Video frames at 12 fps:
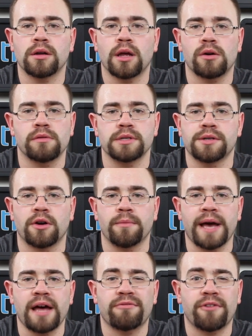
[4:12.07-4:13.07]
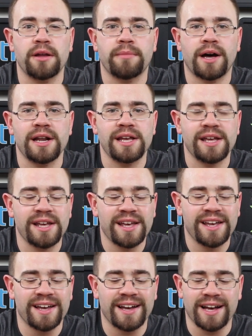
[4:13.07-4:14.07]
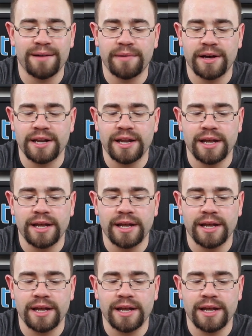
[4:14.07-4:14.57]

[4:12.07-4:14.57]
I don't know if that's good or bad for anybody, but